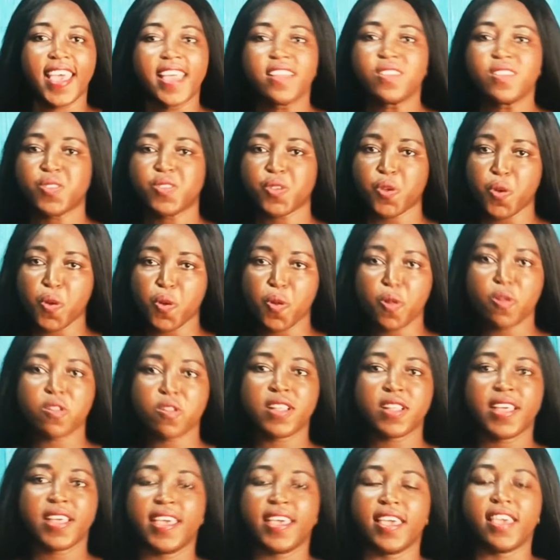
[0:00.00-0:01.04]
third
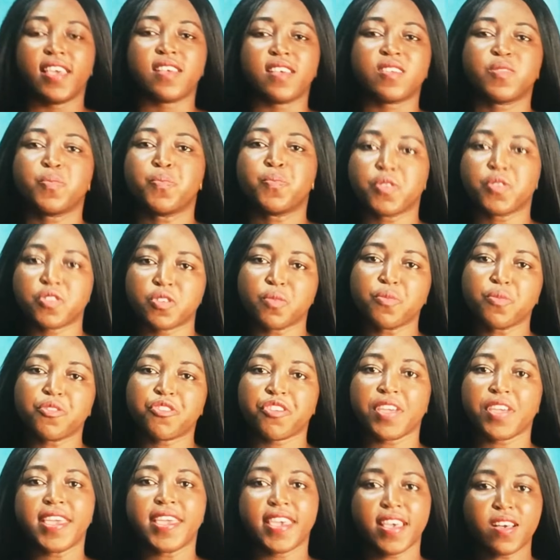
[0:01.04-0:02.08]
school is
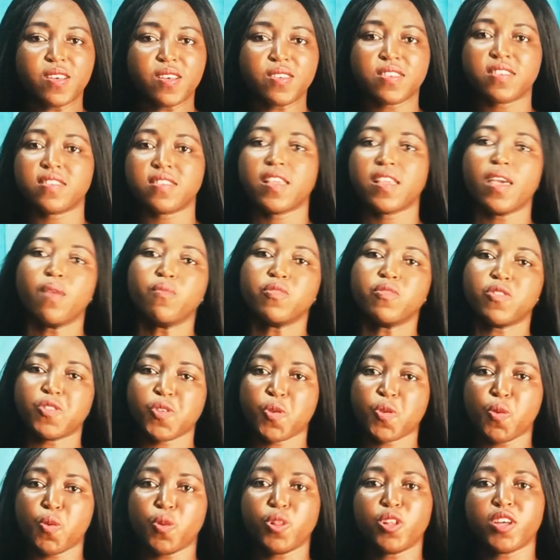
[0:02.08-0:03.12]
Bosomtwe Girls STEM
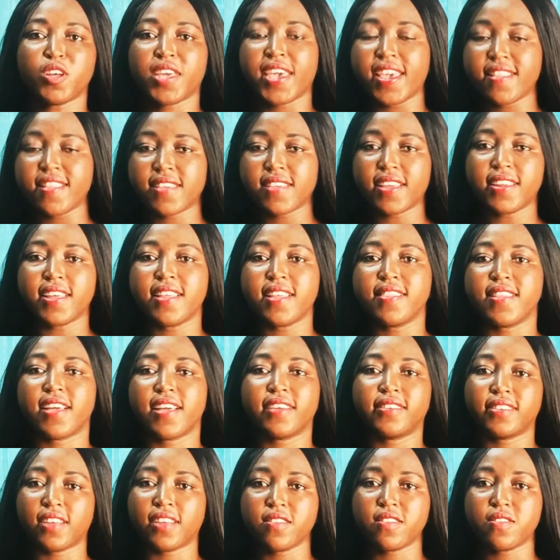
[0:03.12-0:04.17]
School located in the
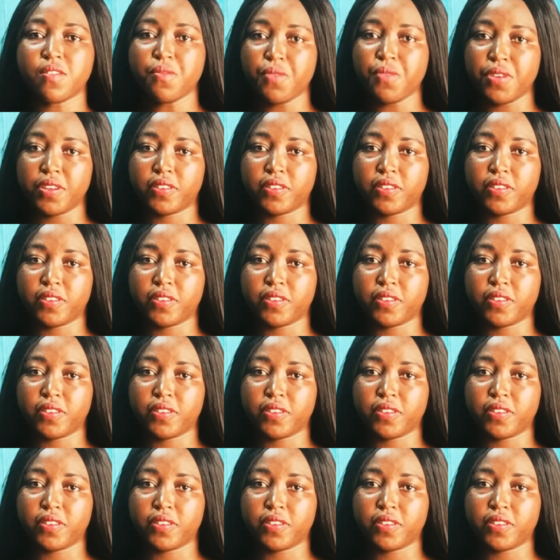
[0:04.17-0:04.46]
Ashanti